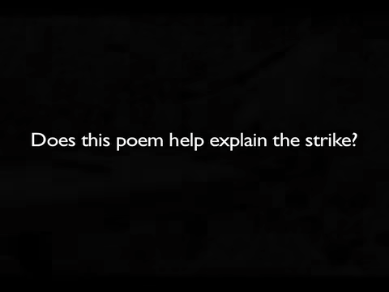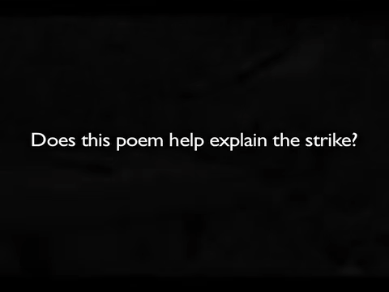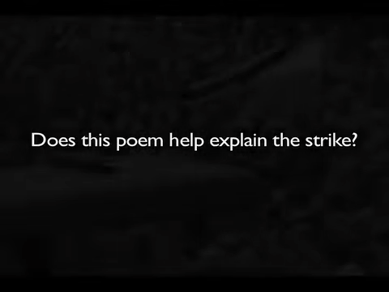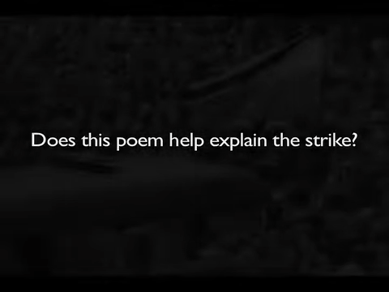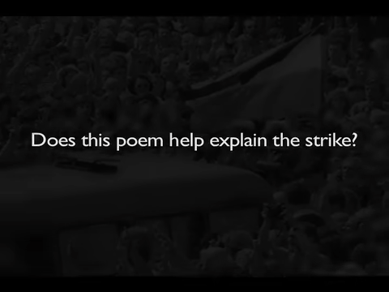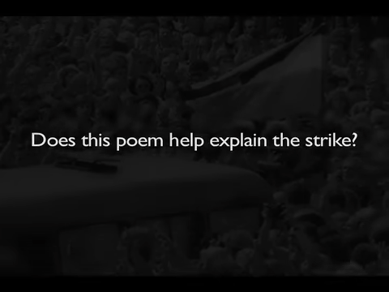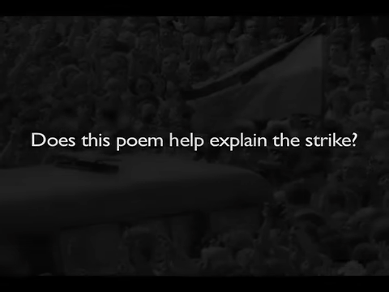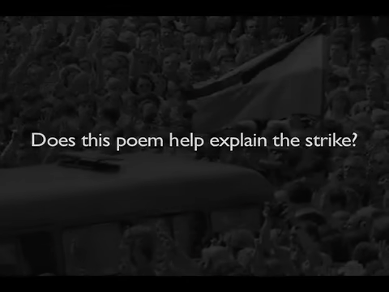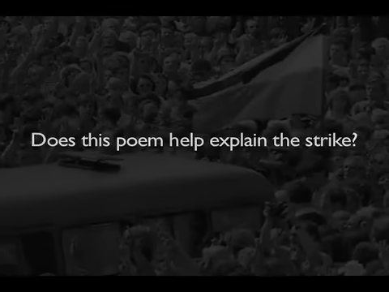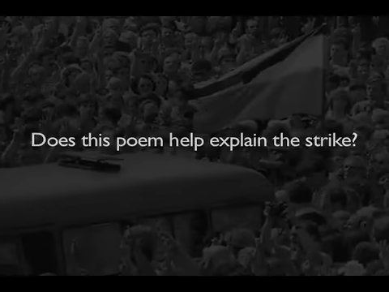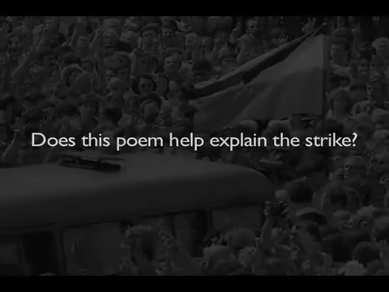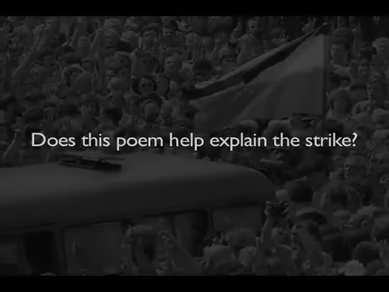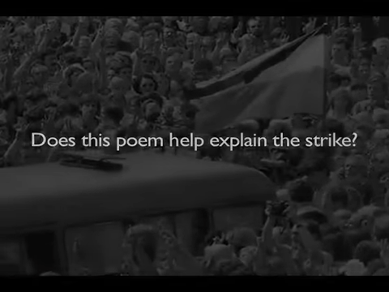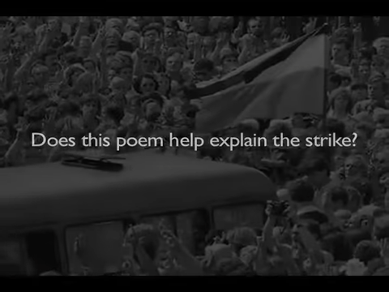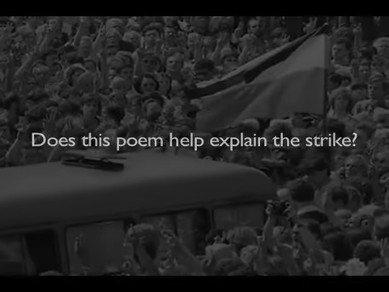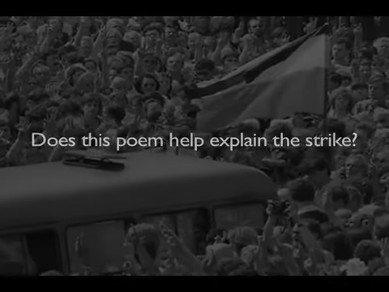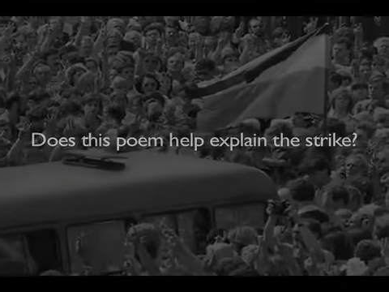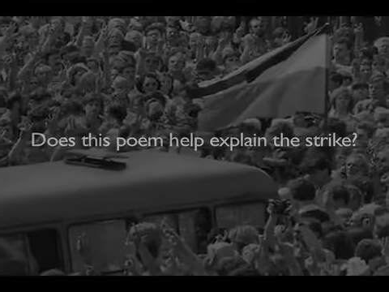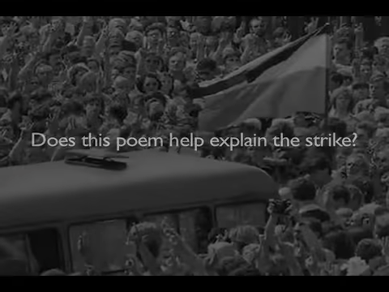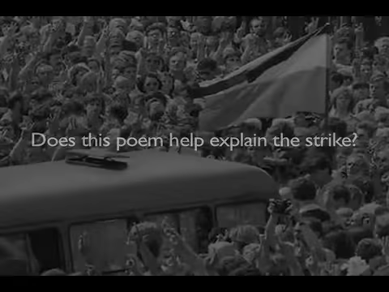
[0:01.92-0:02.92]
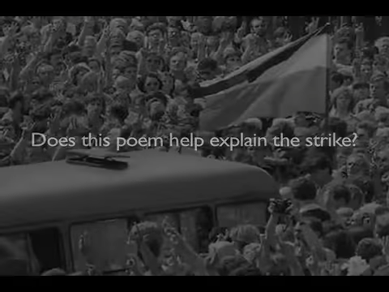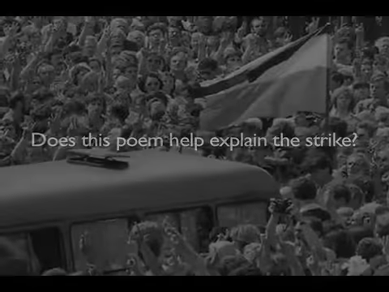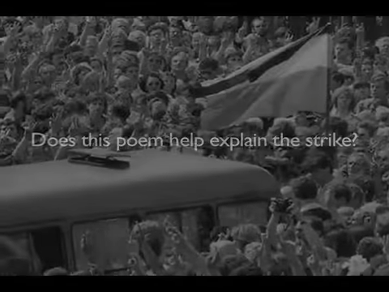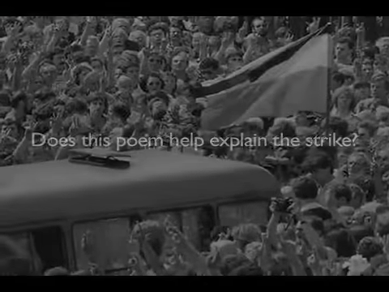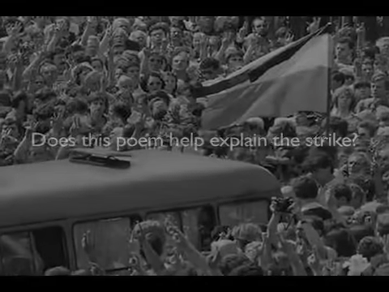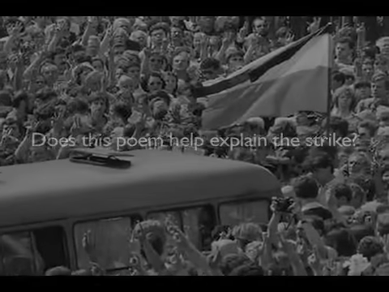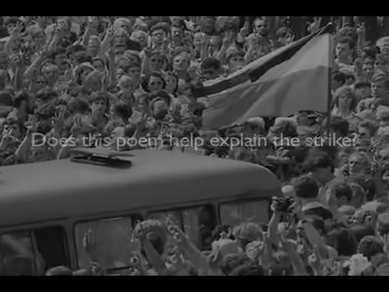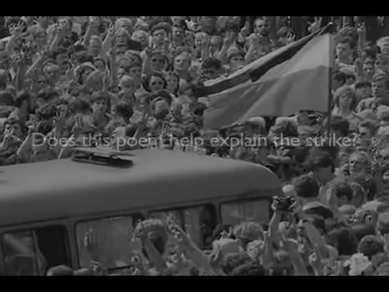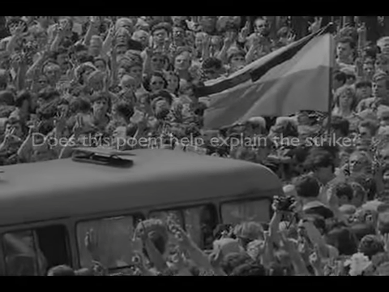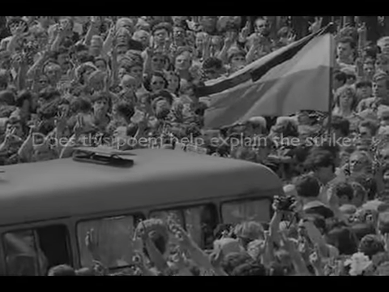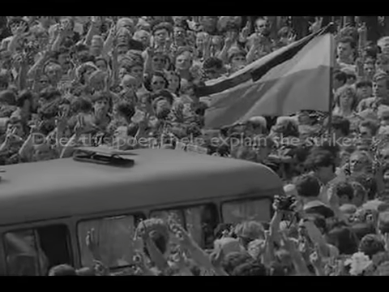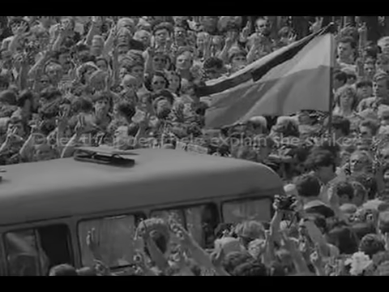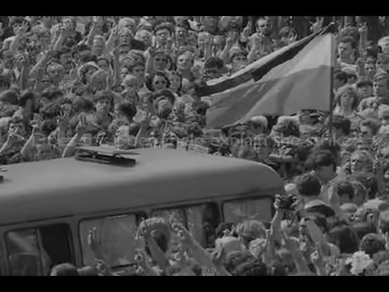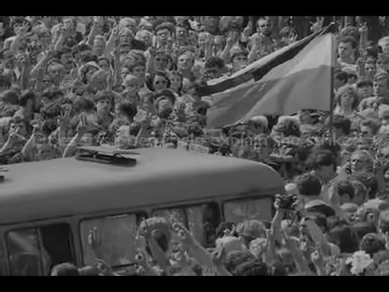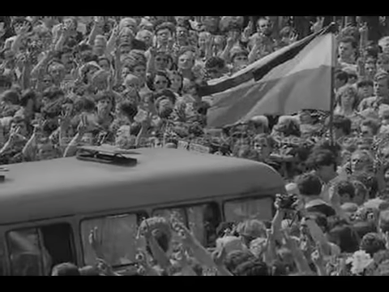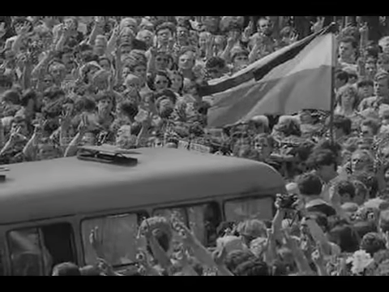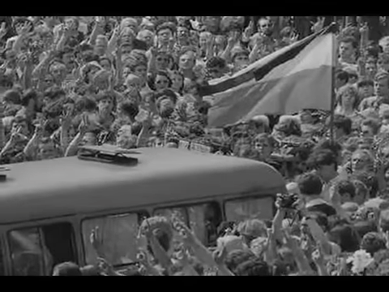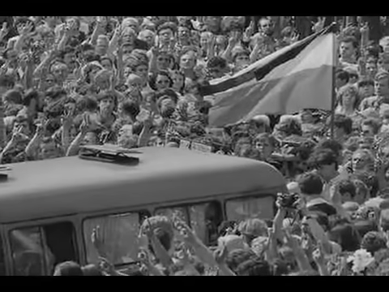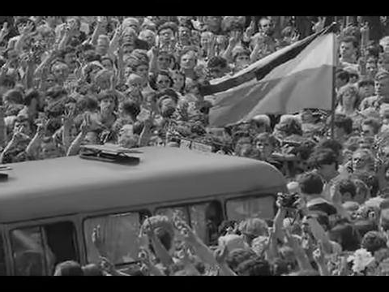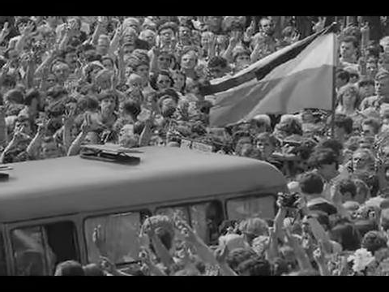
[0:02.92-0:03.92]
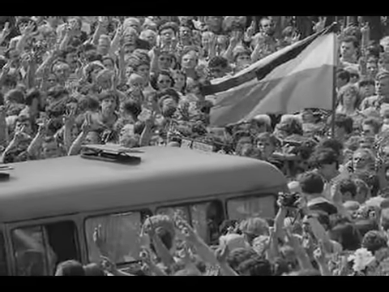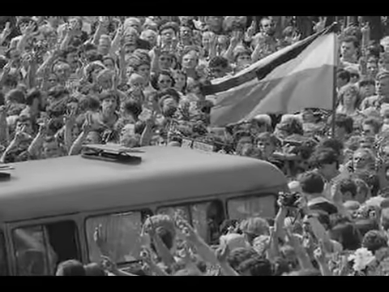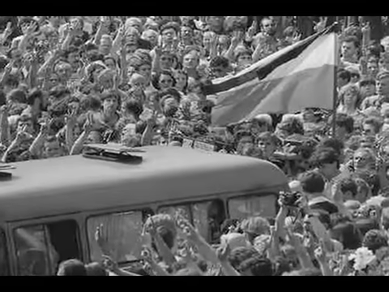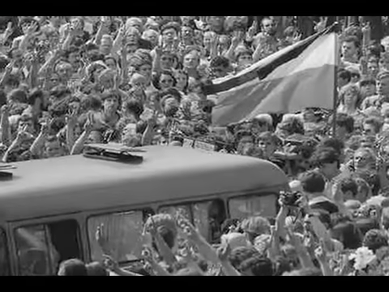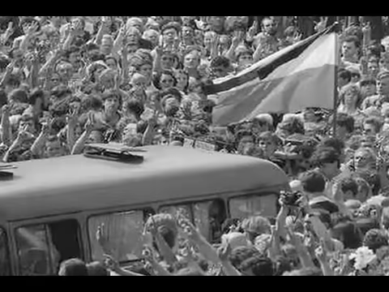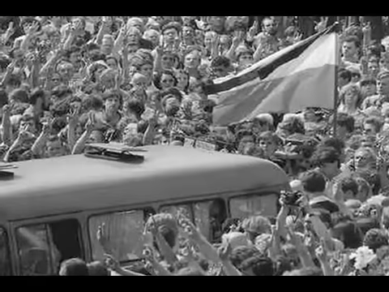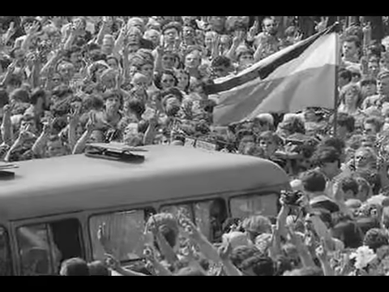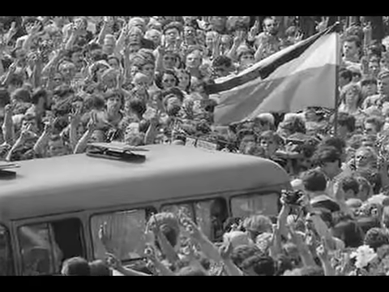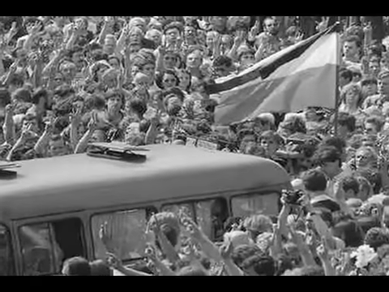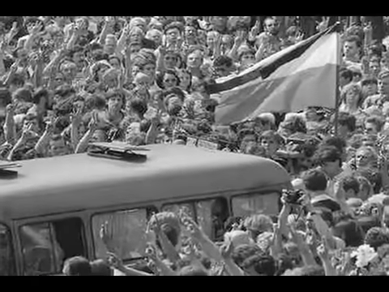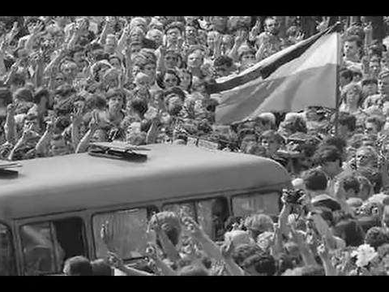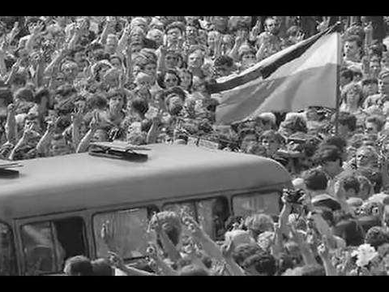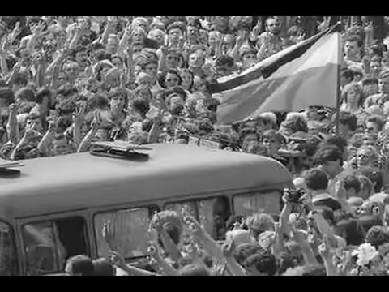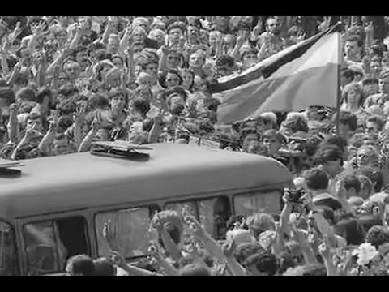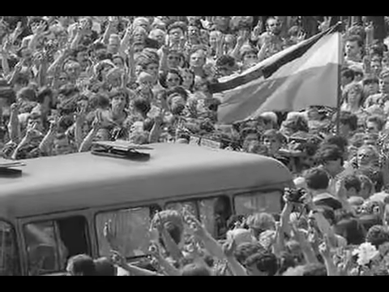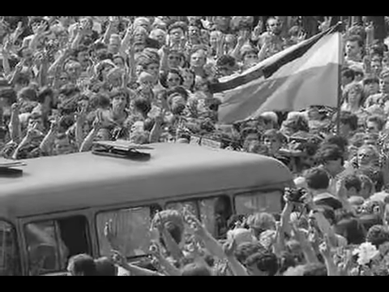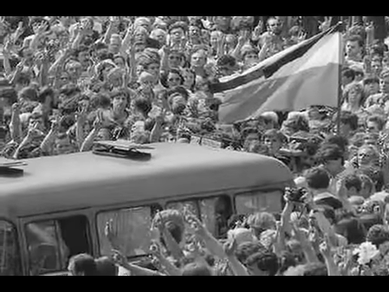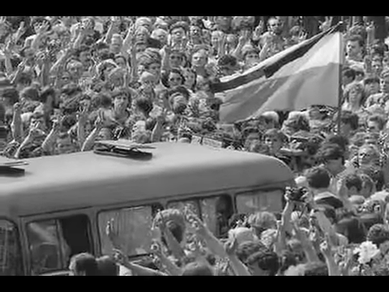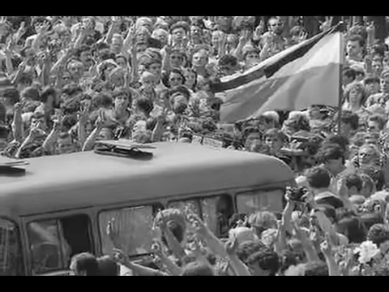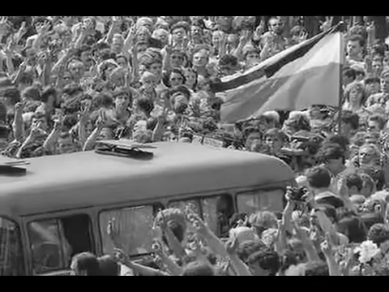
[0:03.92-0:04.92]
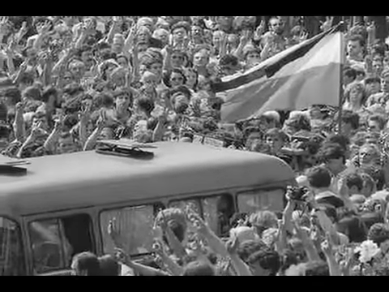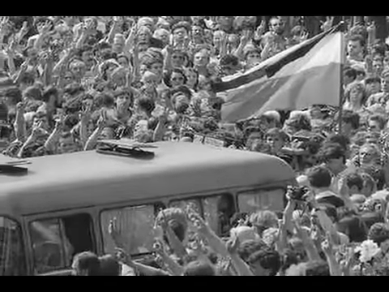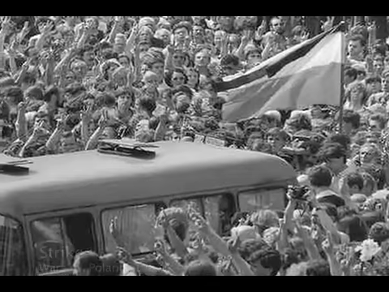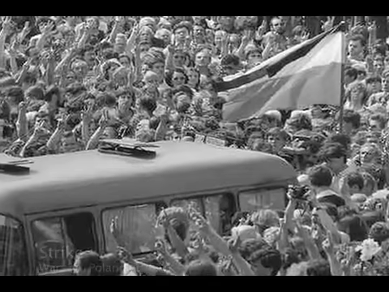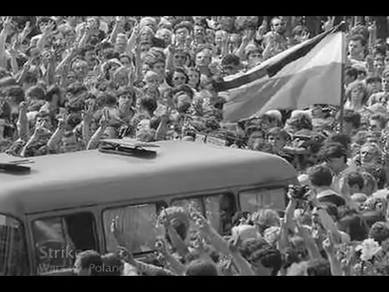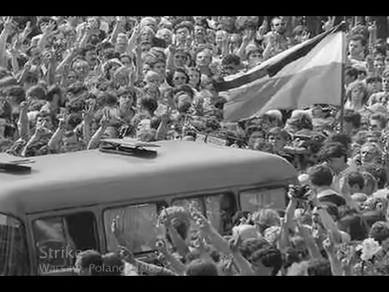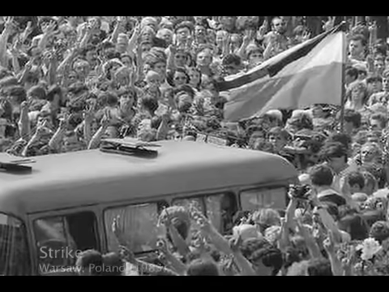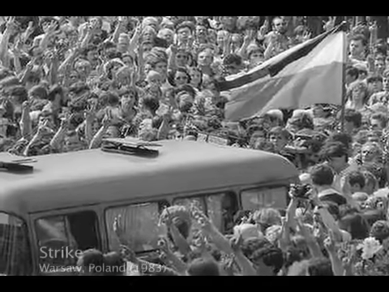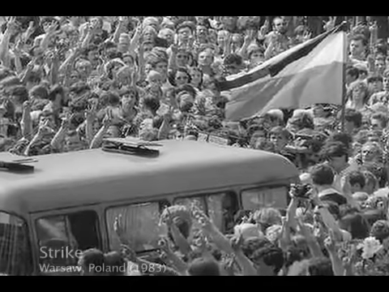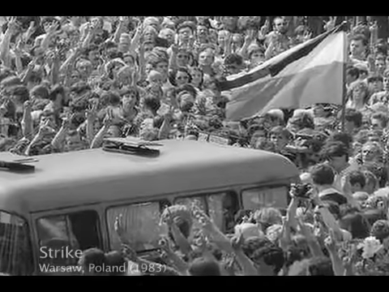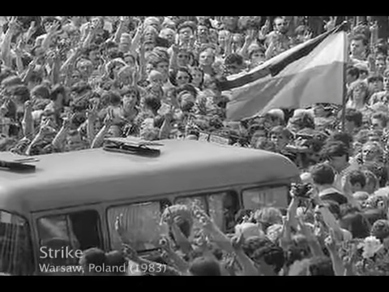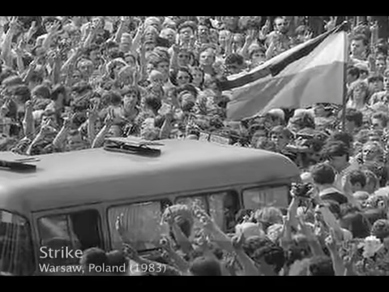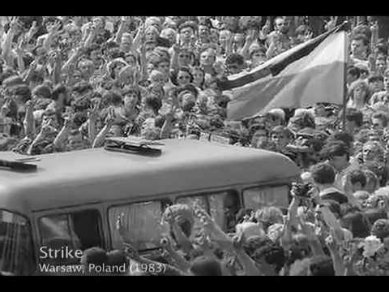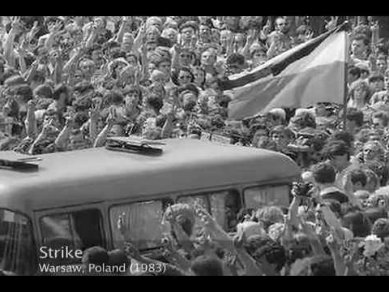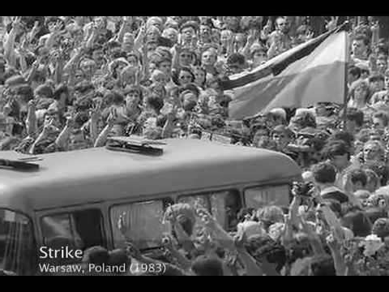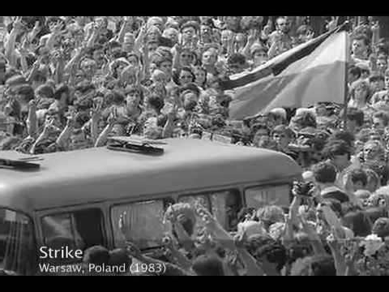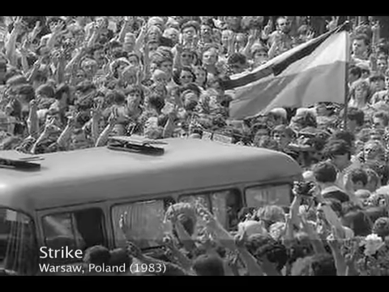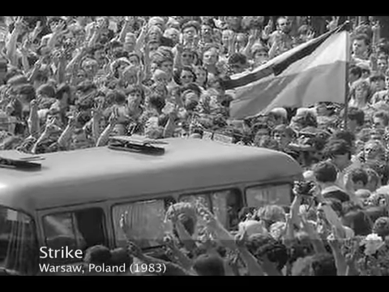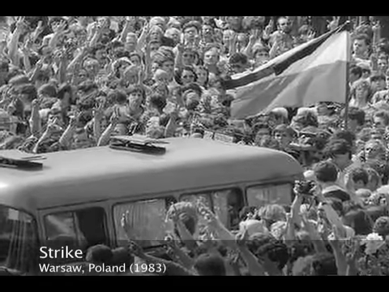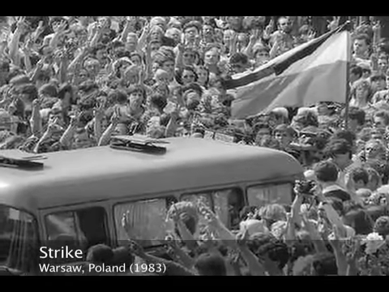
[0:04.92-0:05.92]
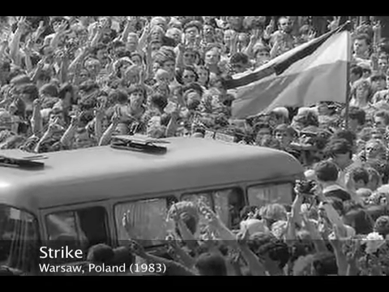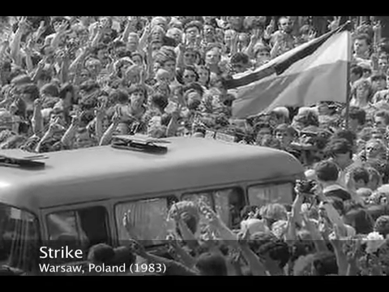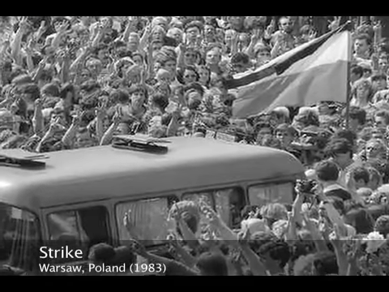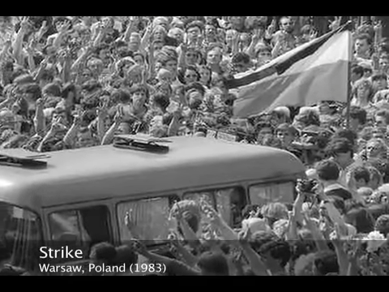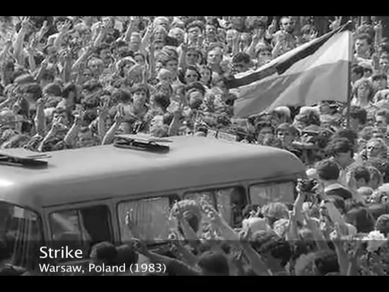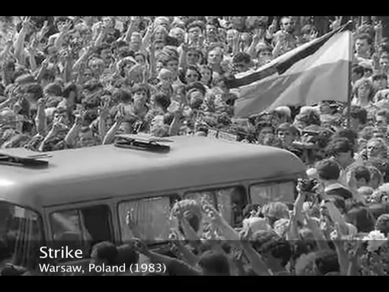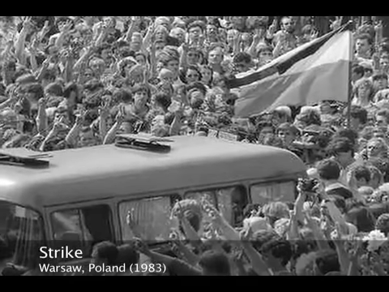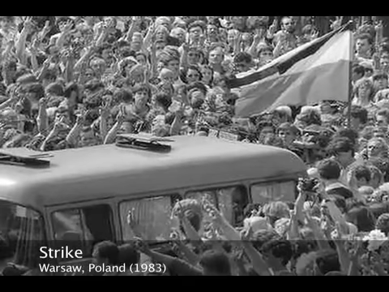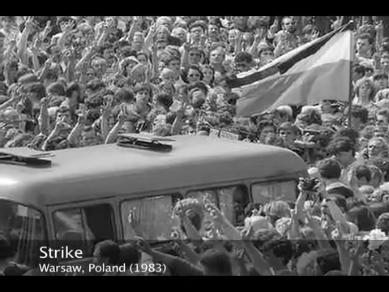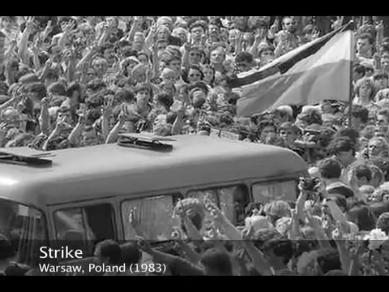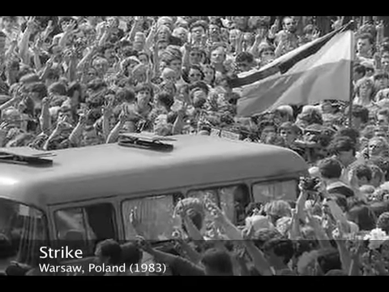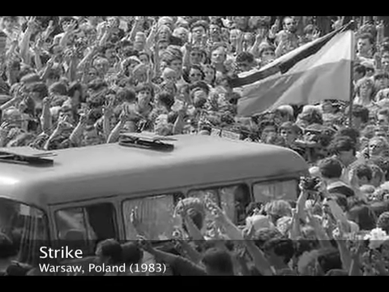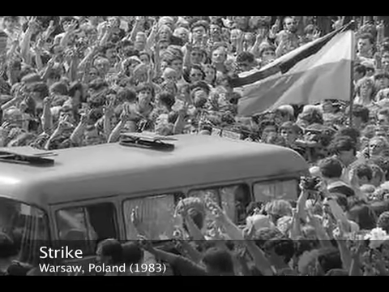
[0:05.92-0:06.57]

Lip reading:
[unreadable: no face in view]